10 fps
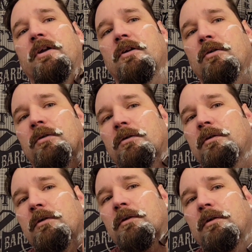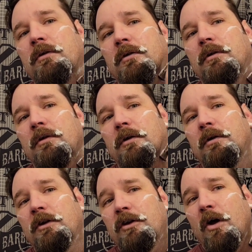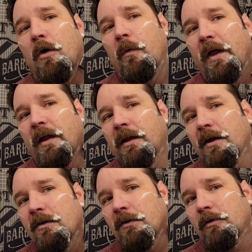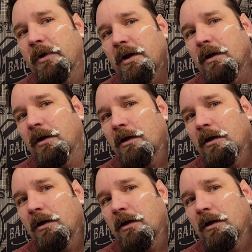it'll tone that down a little bit.